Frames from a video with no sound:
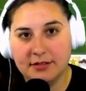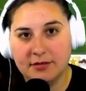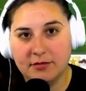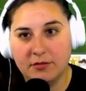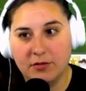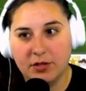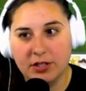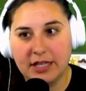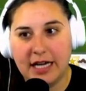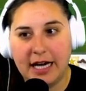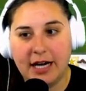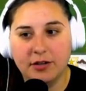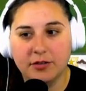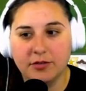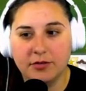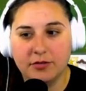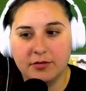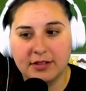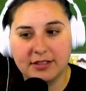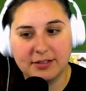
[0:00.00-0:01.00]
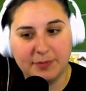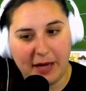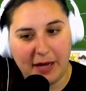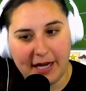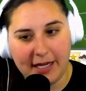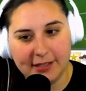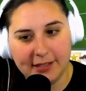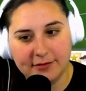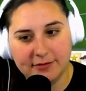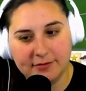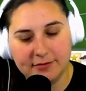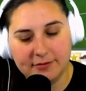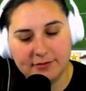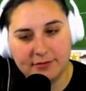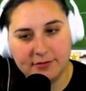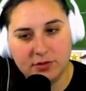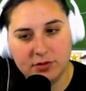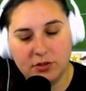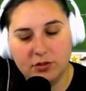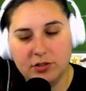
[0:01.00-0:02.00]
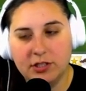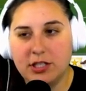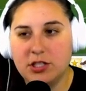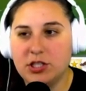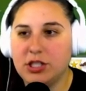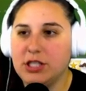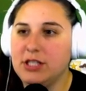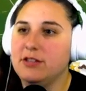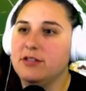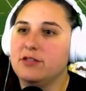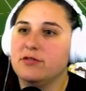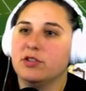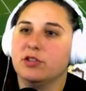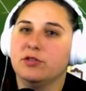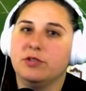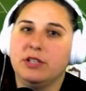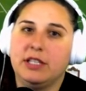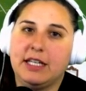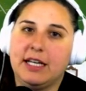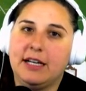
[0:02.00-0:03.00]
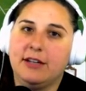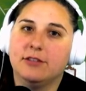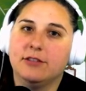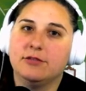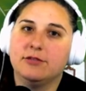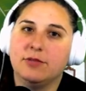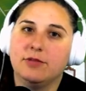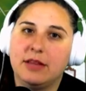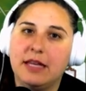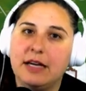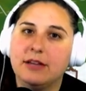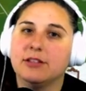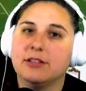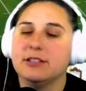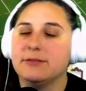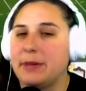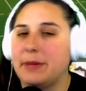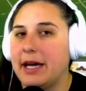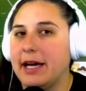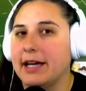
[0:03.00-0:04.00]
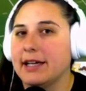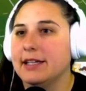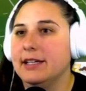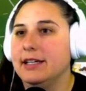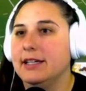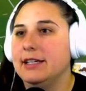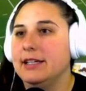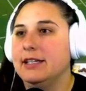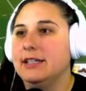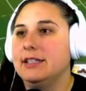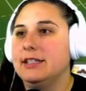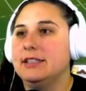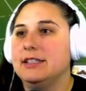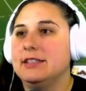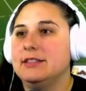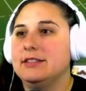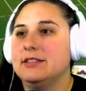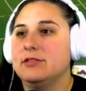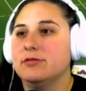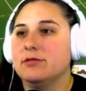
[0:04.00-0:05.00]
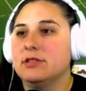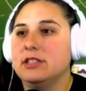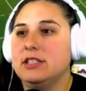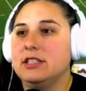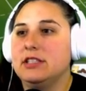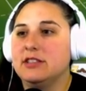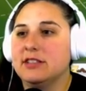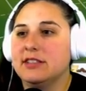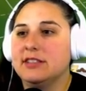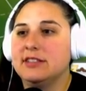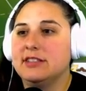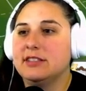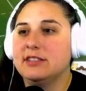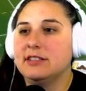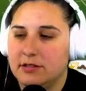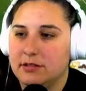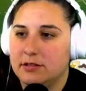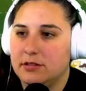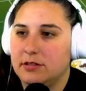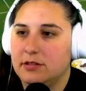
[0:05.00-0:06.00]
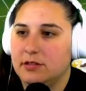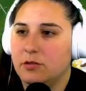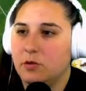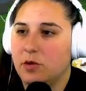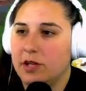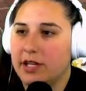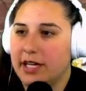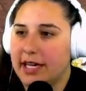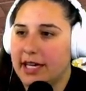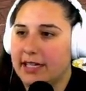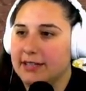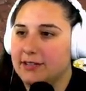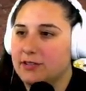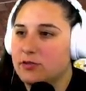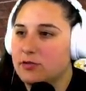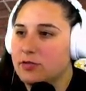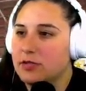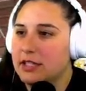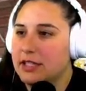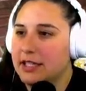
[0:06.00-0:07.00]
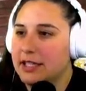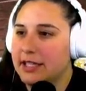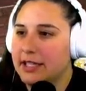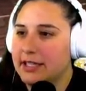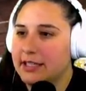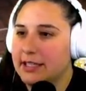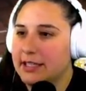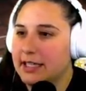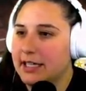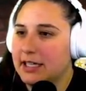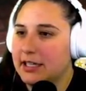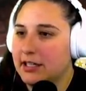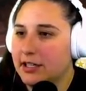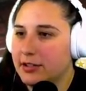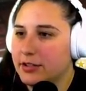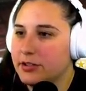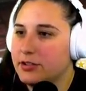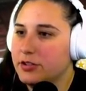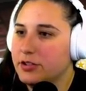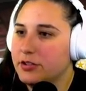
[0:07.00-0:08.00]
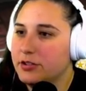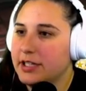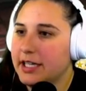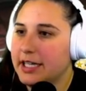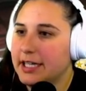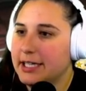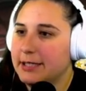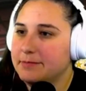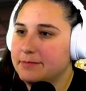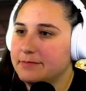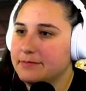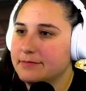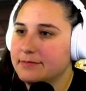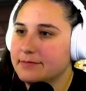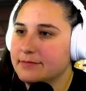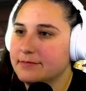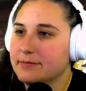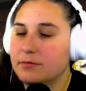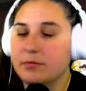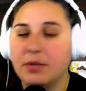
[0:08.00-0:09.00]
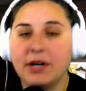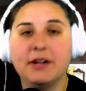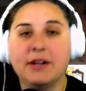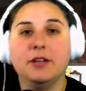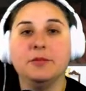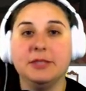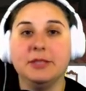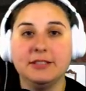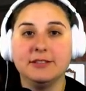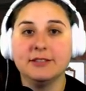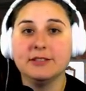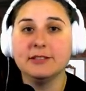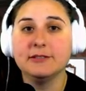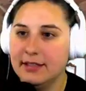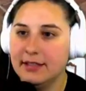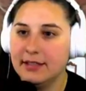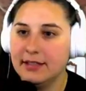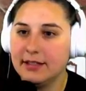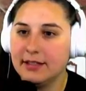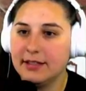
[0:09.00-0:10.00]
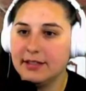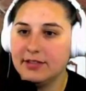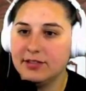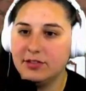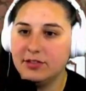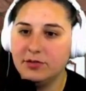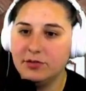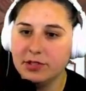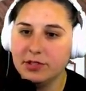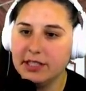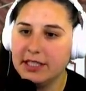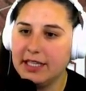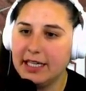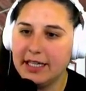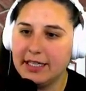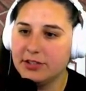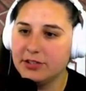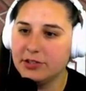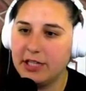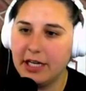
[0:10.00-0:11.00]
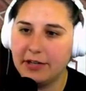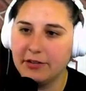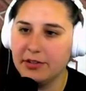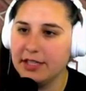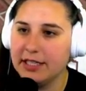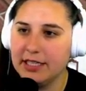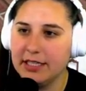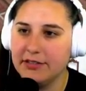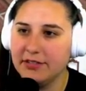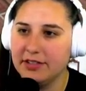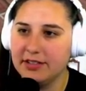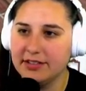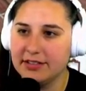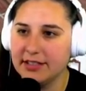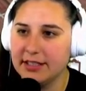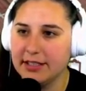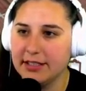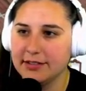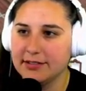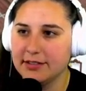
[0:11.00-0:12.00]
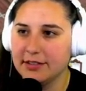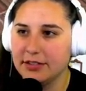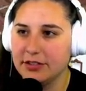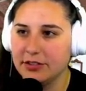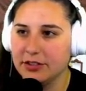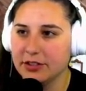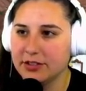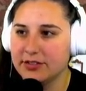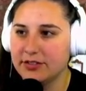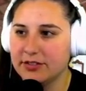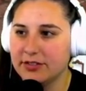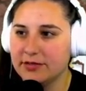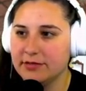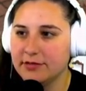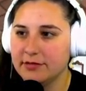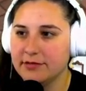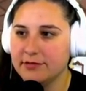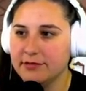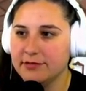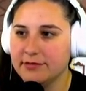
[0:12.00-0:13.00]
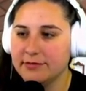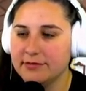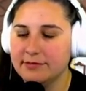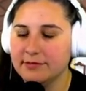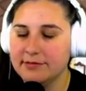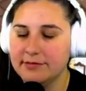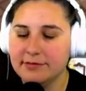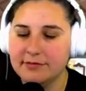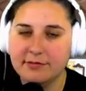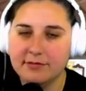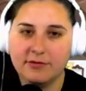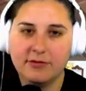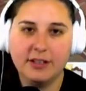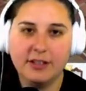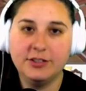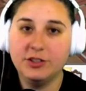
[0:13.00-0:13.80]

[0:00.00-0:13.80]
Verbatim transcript: without this pack. So you can achieve a greenhouse without this pack. This is really just, you want to add storyline and clutter to your game, by all means, because you really can't interact with any of these things. It's just fun